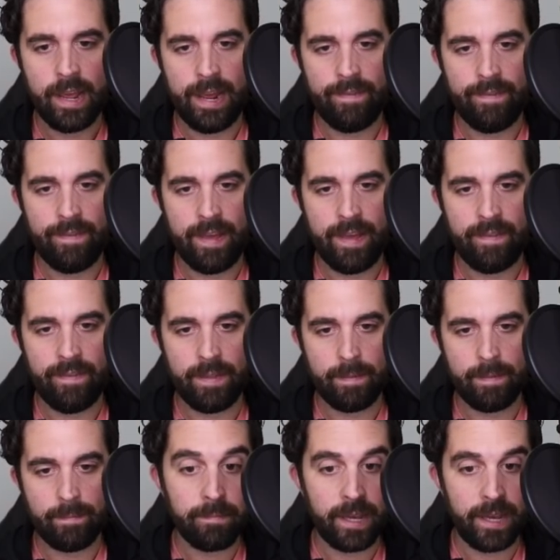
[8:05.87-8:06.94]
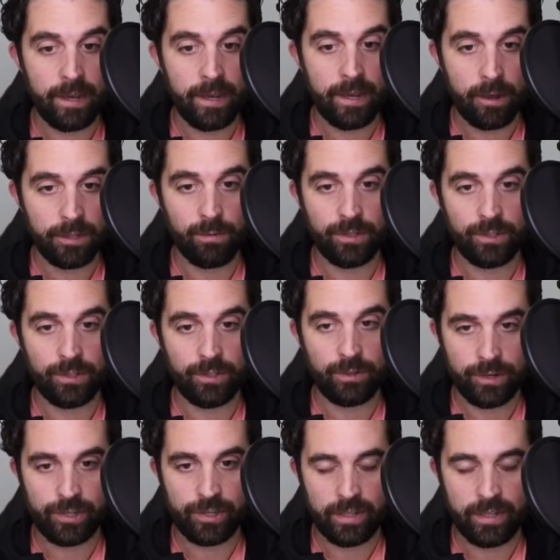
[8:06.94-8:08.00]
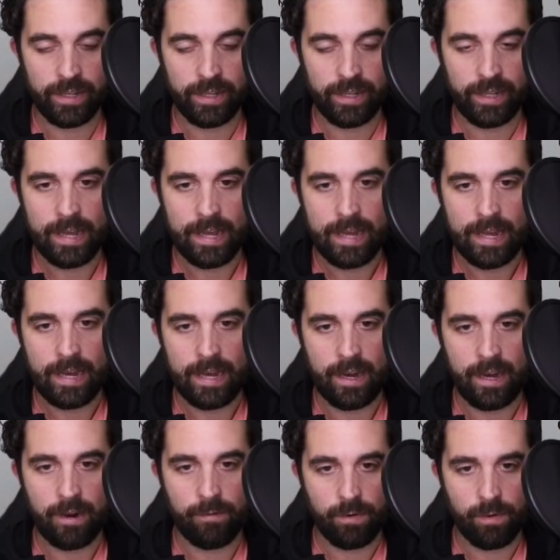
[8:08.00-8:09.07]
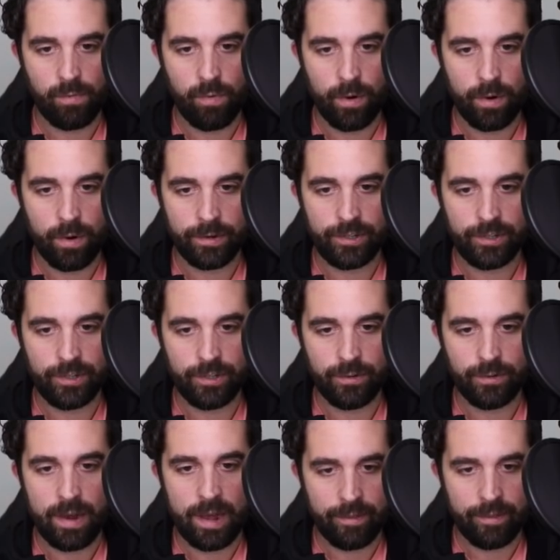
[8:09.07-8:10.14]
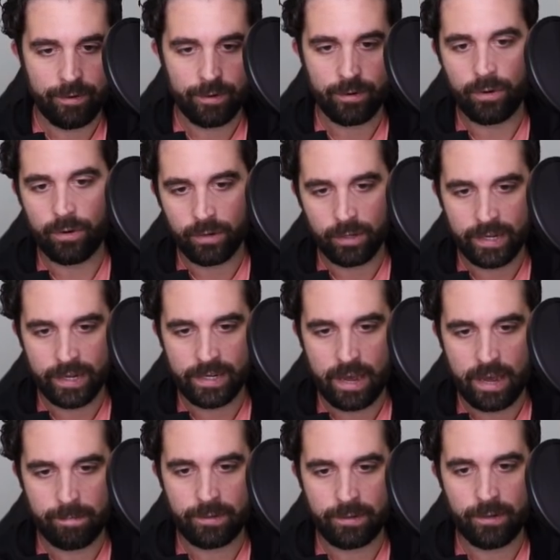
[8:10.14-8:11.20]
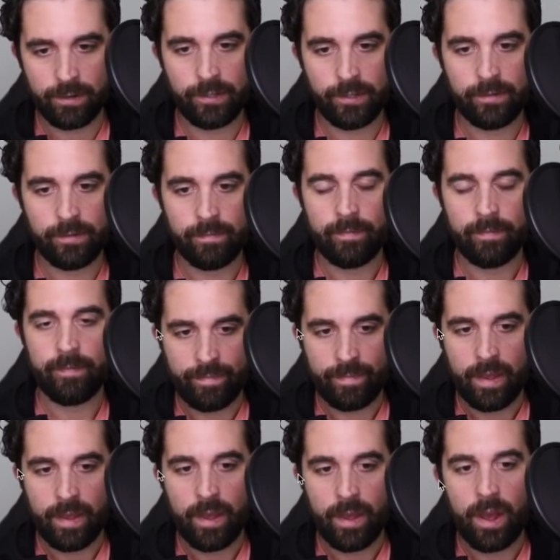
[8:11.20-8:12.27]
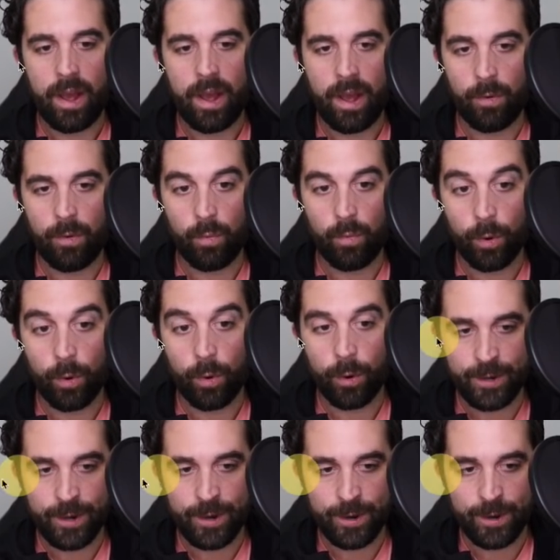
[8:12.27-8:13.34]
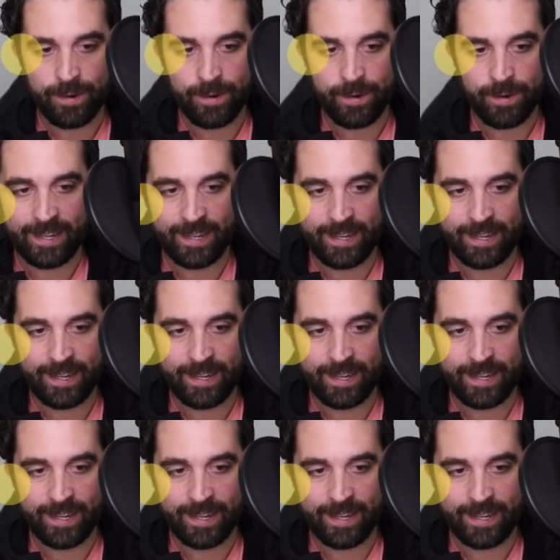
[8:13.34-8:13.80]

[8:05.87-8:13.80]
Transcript: And then the Prime key also was originally a reward to other early adopters. Worth noting,